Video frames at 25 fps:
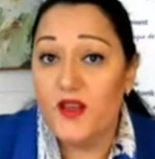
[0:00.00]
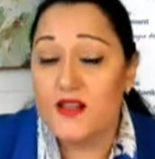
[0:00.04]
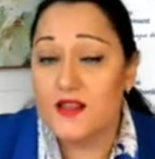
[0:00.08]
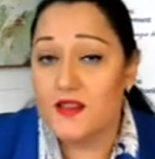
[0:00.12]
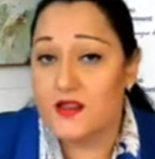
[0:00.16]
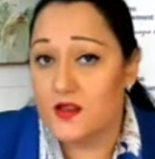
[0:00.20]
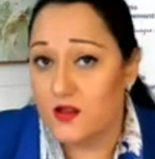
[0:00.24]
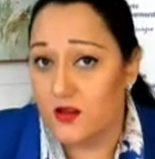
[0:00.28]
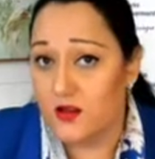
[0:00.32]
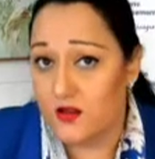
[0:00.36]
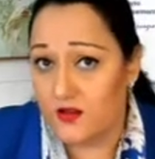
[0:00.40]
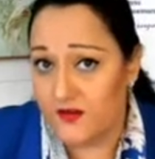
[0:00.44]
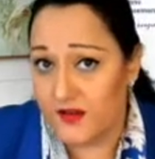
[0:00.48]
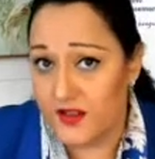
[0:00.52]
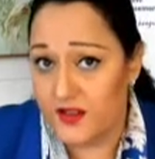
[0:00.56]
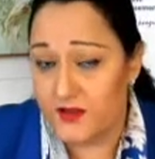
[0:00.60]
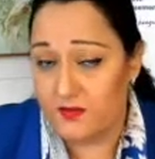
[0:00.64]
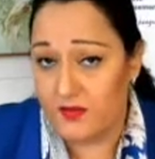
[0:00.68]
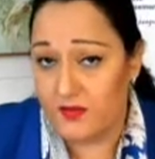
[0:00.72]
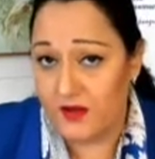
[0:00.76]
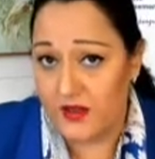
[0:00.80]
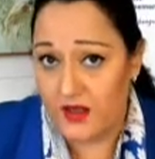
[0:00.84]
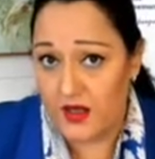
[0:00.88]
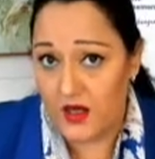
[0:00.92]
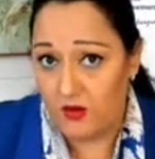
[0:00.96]
surveys
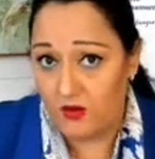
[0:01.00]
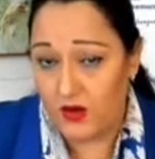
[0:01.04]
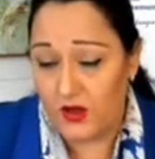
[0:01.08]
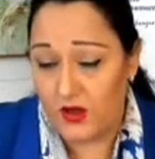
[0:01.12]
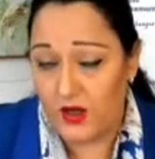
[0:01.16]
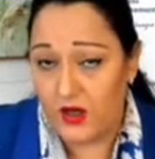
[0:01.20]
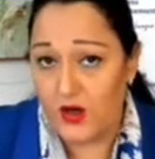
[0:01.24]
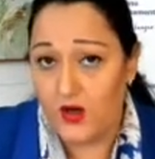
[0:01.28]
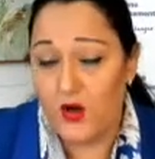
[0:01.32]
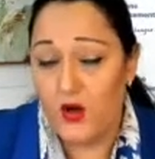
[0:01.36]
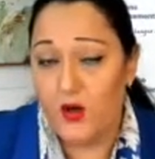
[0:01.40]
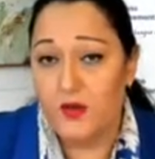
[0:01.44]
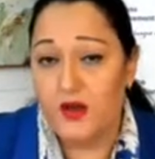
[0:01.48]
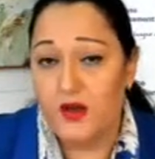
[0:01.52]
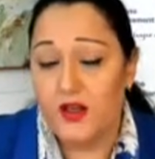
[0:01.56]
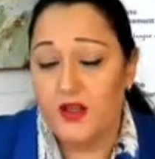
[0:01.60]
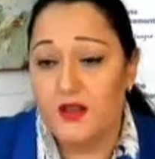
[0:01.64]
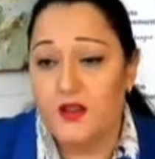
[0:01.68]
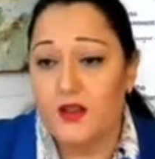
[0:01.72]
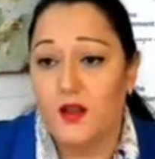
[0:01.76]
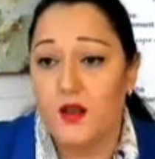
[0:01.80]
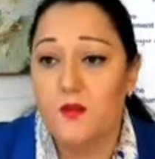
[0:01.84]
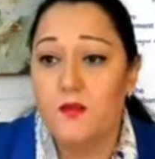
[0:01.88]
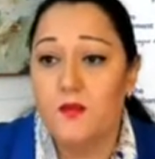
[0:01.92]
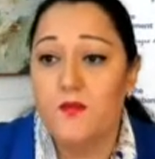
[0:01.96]
by our economic
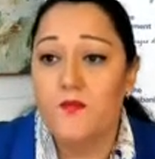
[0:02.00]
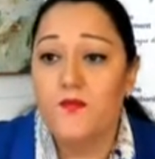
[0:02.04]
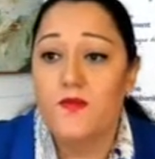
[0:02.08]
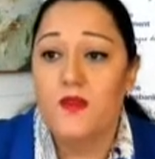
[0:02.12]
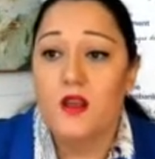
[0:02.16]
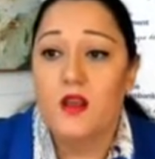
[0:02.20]
team,